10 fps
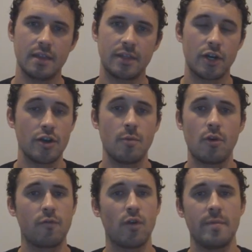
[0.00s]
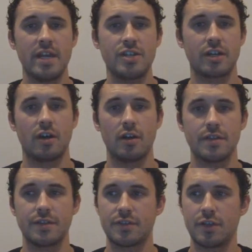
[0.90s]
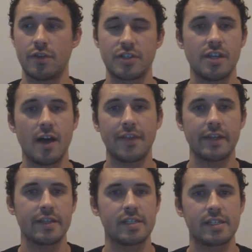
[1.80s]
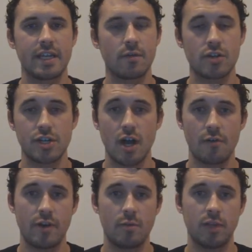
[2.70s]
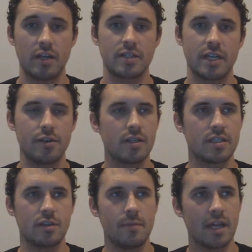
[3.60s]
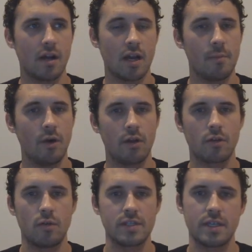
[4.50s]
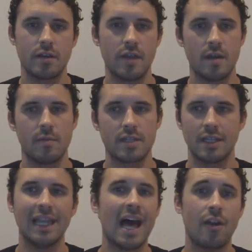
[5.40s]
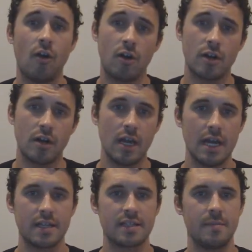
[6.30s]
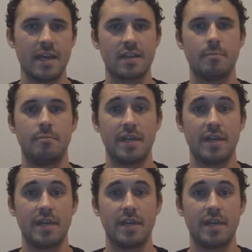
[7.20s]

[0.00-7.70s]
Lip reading: there are no more formation cards. So there's nothing to distinguish non-rare players. Now, you can still make a couple hundred coins here or there, but it's a lot harder to make